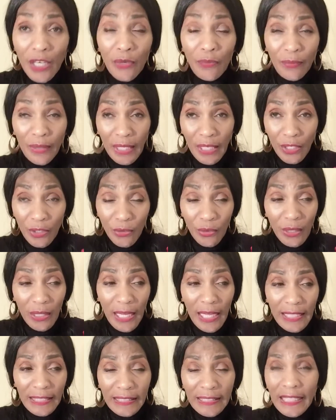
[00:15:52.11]
when I
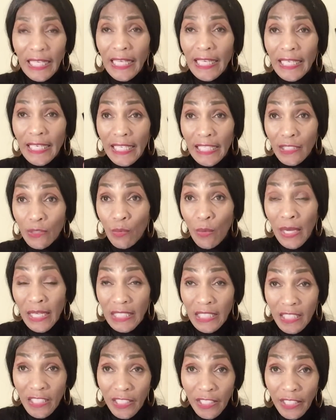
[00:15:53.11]
utilize that and that's why
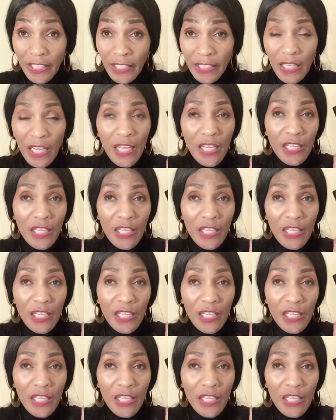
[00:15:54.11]
it's good